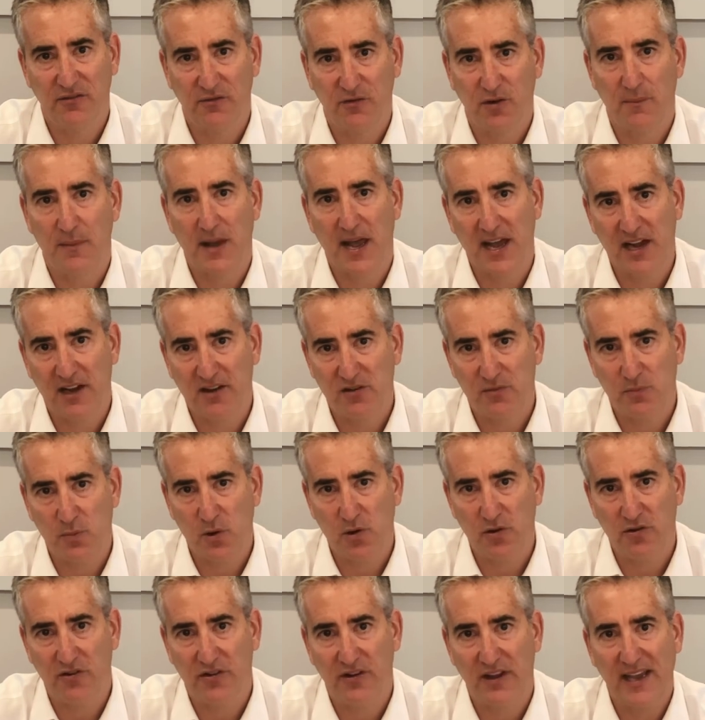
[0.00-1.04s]
from
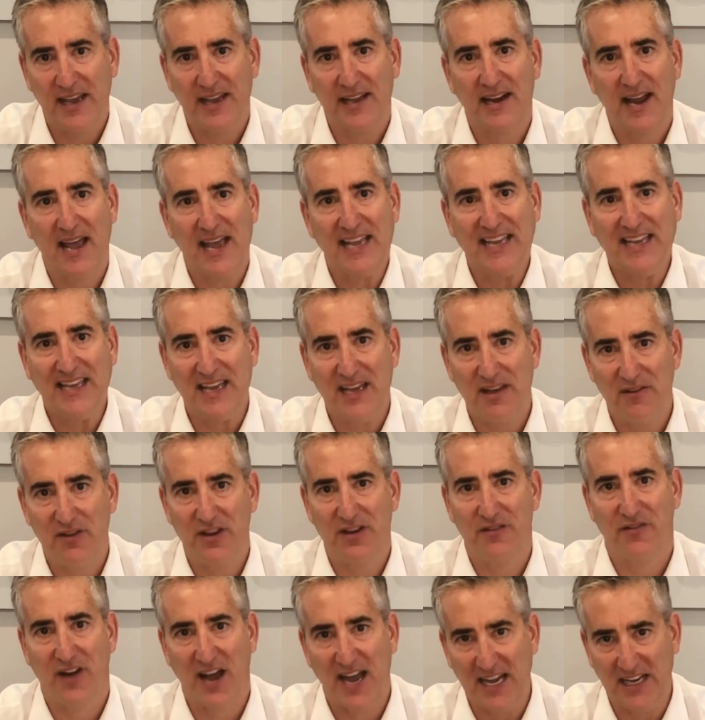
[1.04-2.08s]
experts, and I give
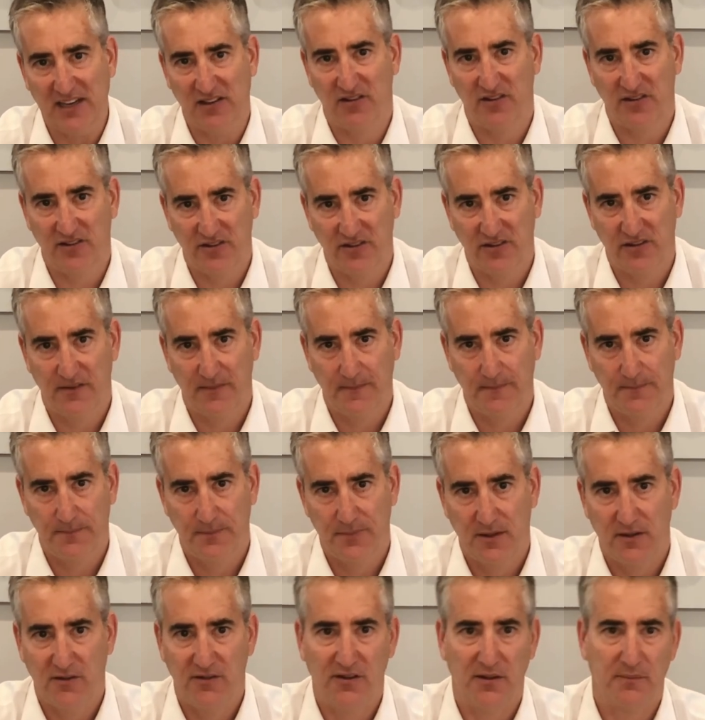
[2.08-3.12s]
advice.
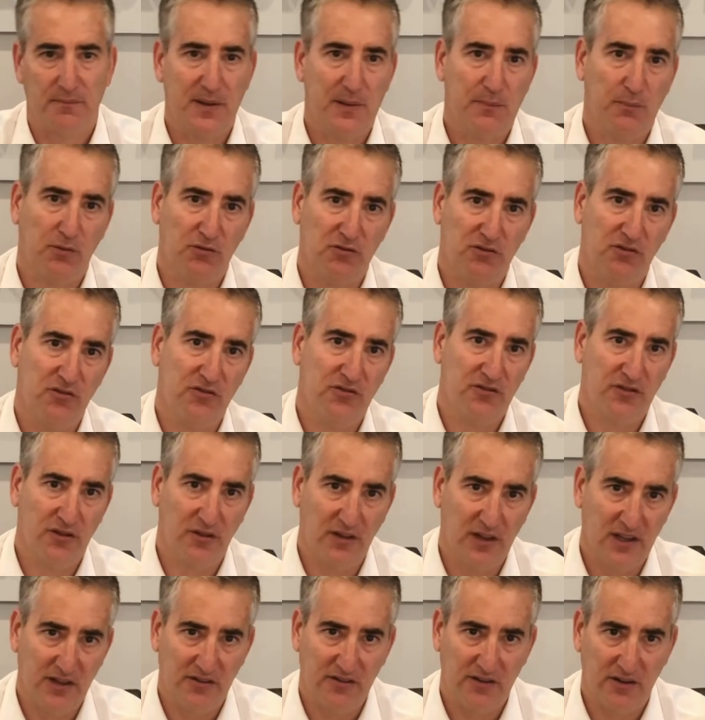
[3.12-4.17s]
Some people choose to
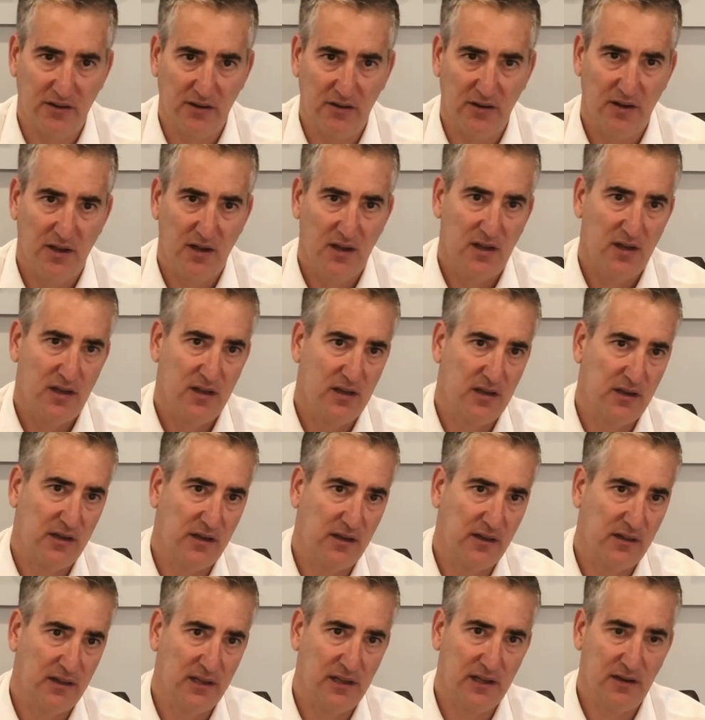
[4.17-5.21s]
listen. You
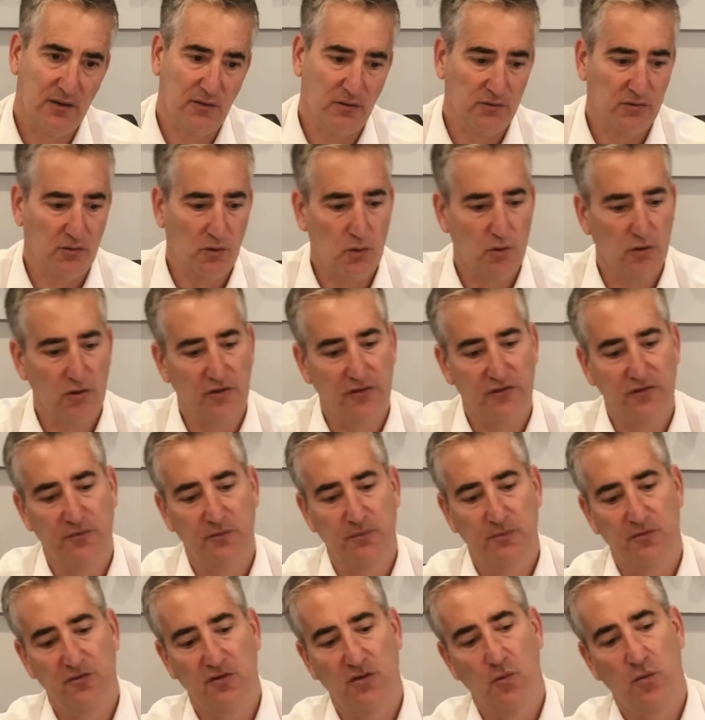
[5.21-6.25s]
can lead a horse
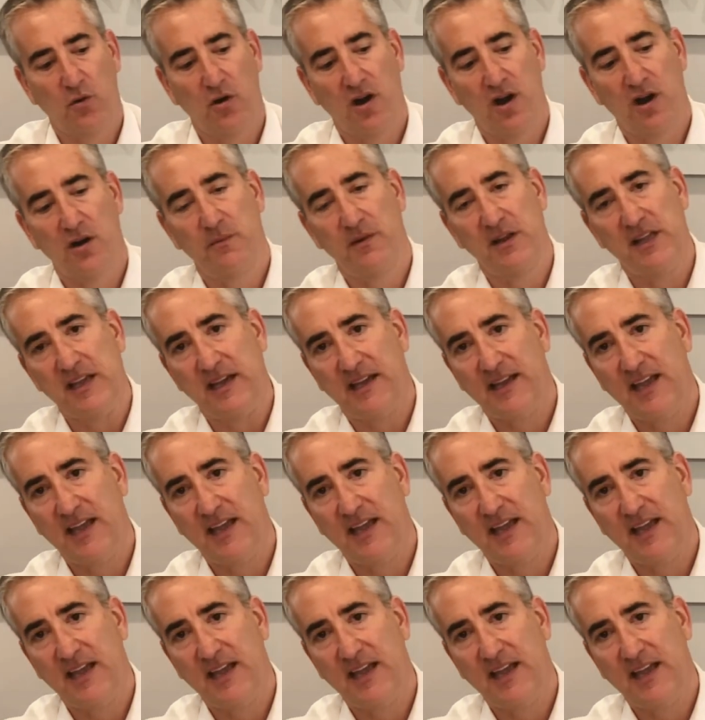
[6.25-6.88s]
to water, but you